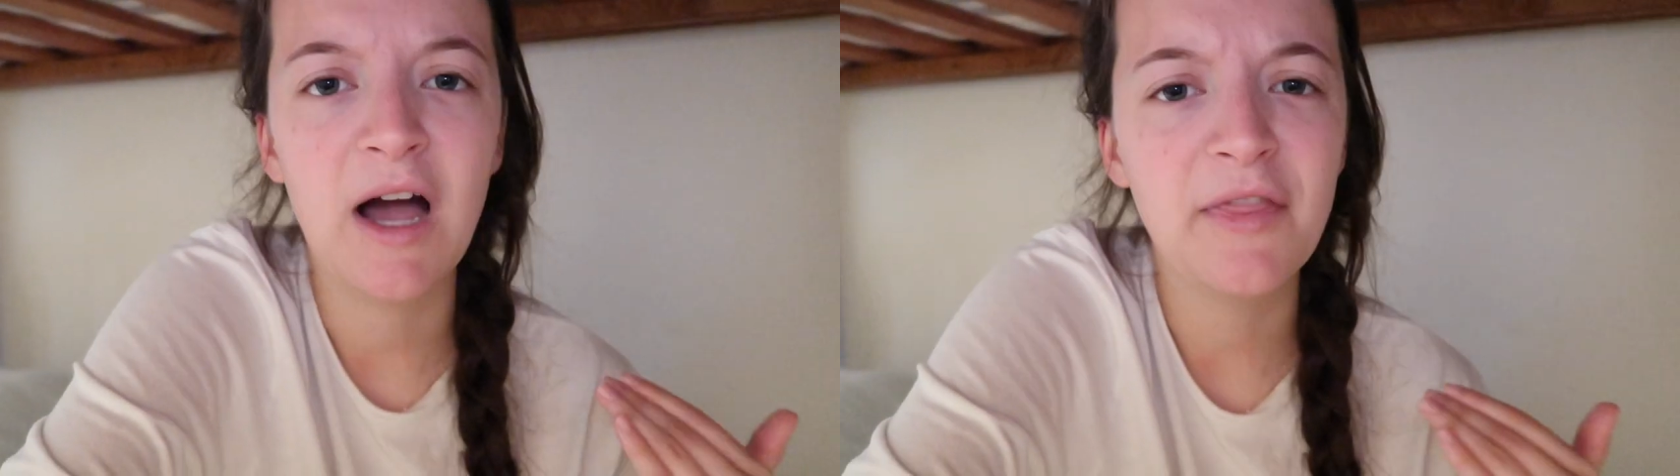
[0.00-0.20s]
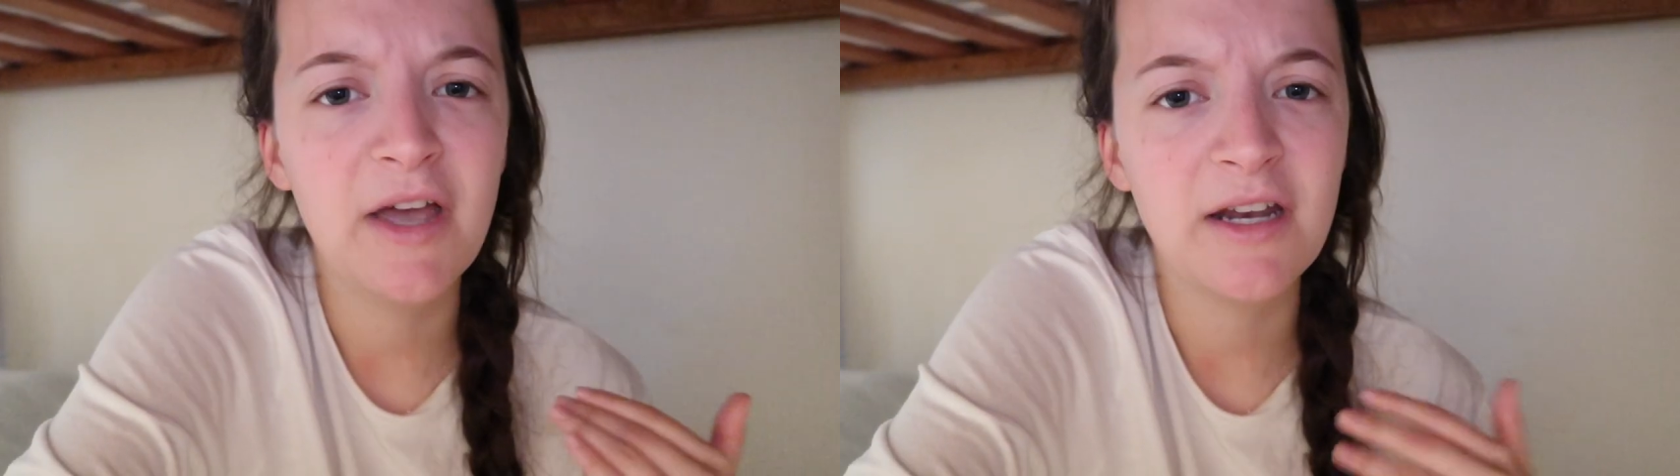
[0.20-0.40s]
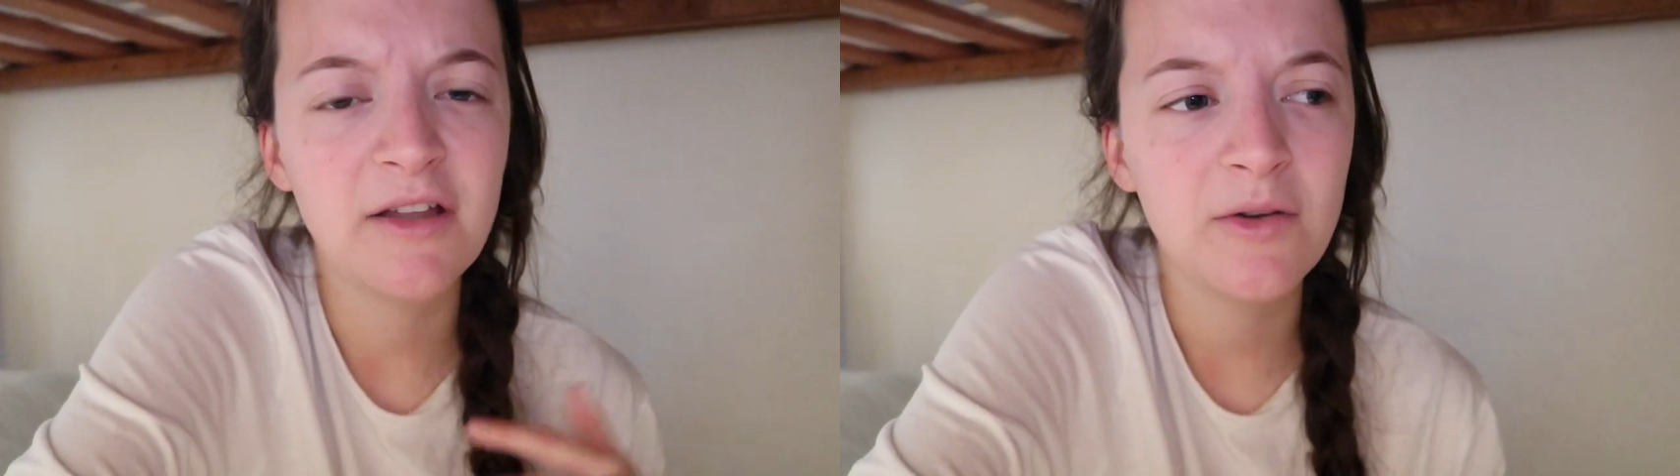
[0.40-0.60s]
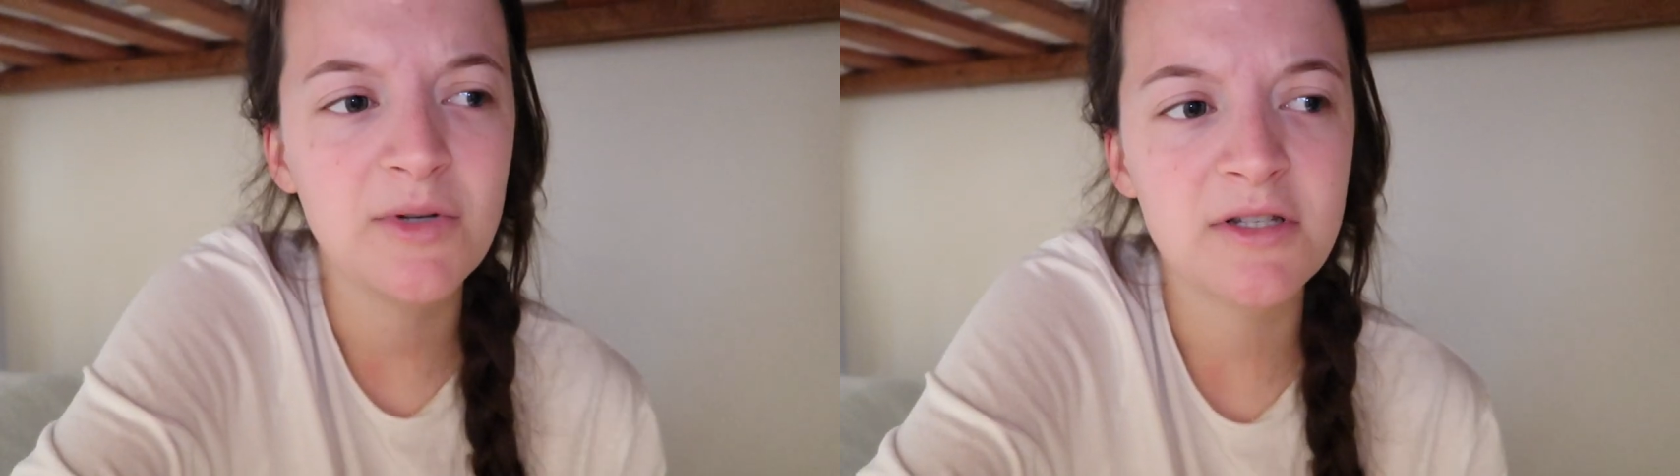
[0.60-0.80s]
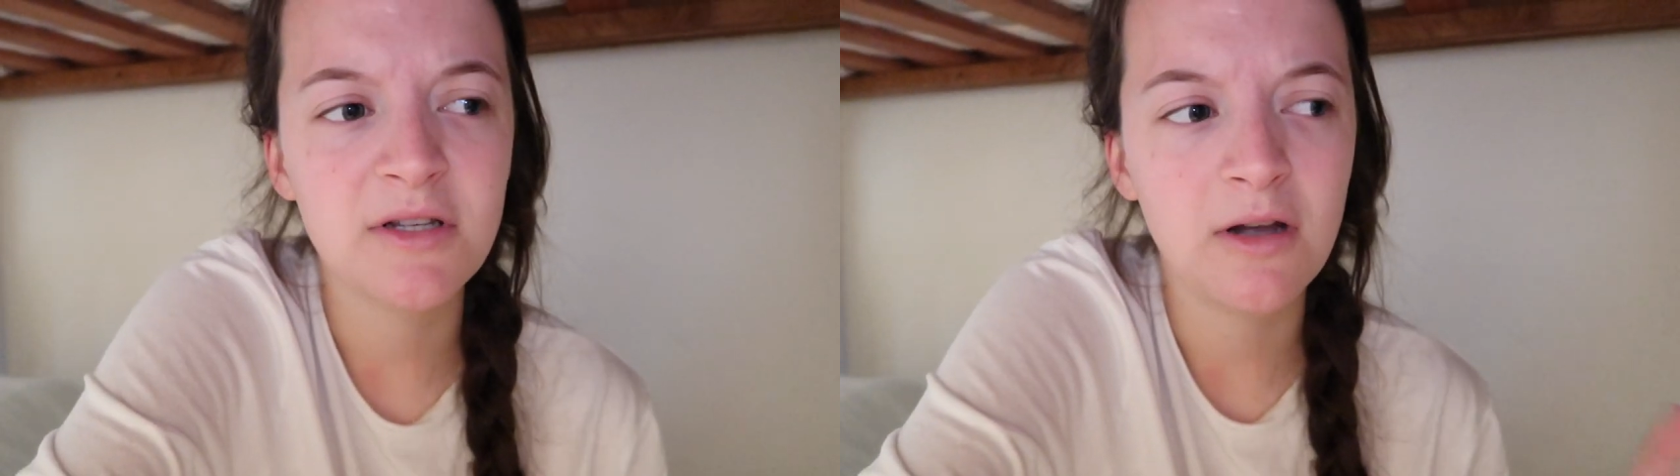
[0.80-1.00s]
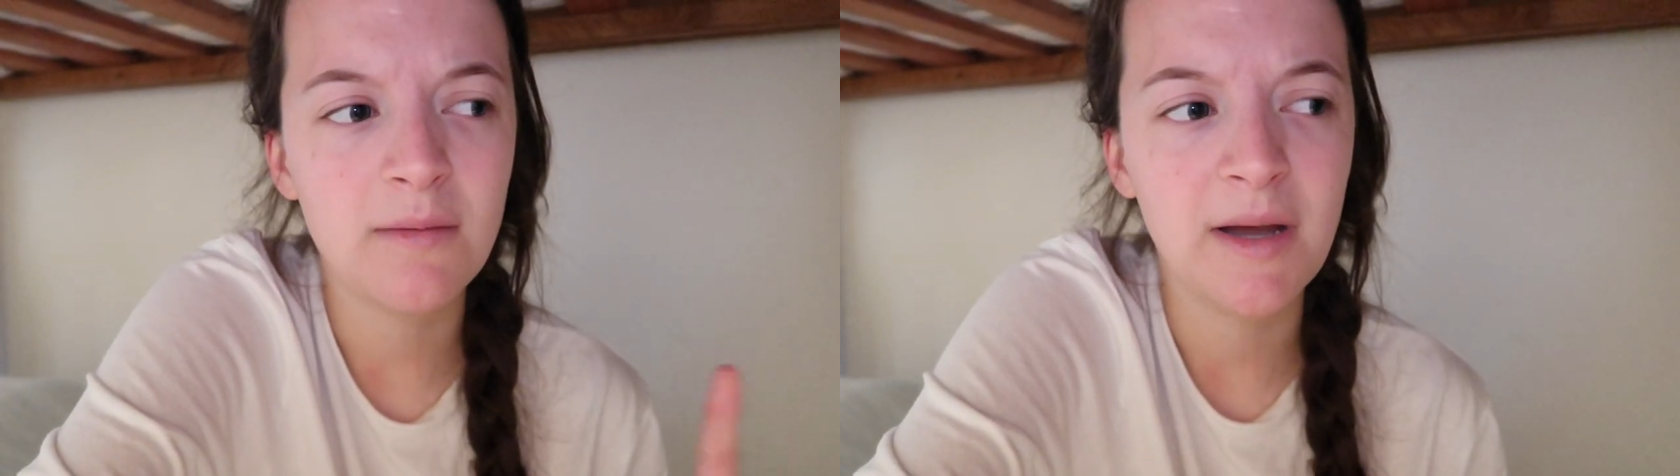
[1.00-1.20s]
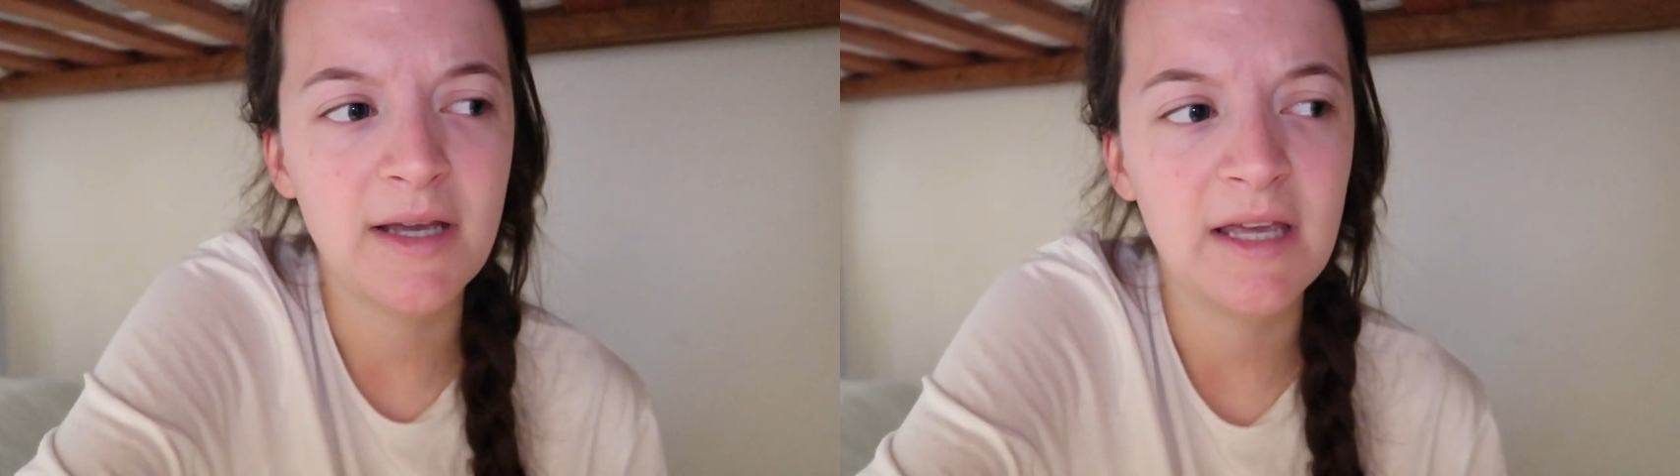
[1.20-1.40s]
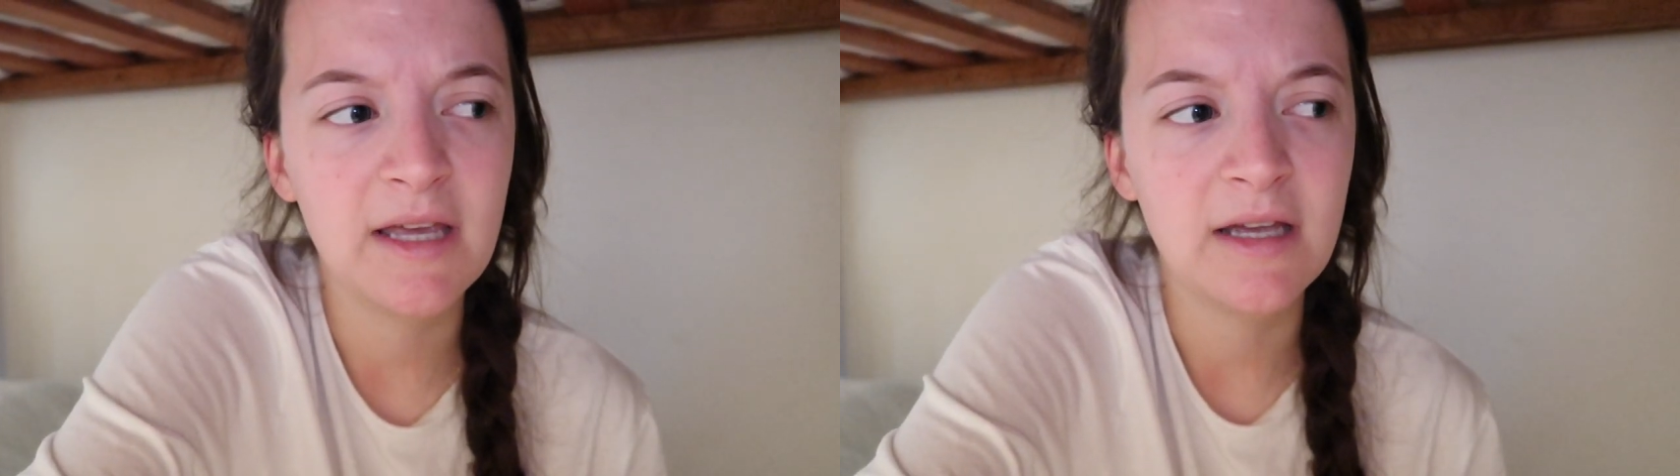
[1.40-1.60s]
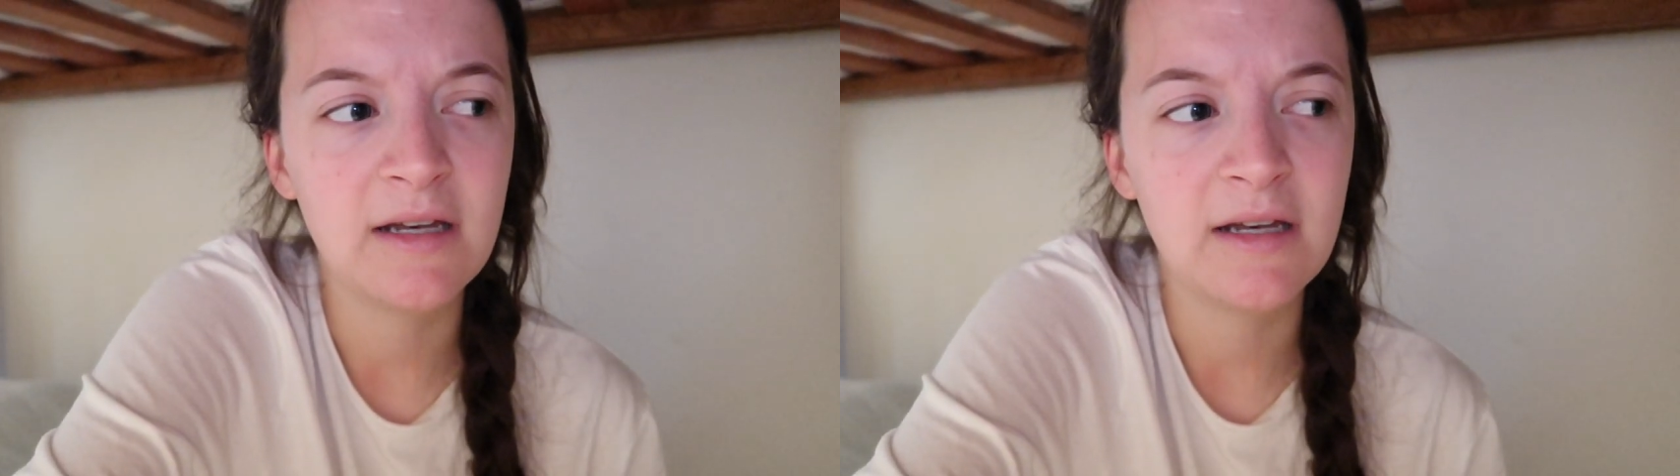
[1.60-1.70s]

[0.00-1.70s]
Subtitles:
and then I think we're just gonna come back here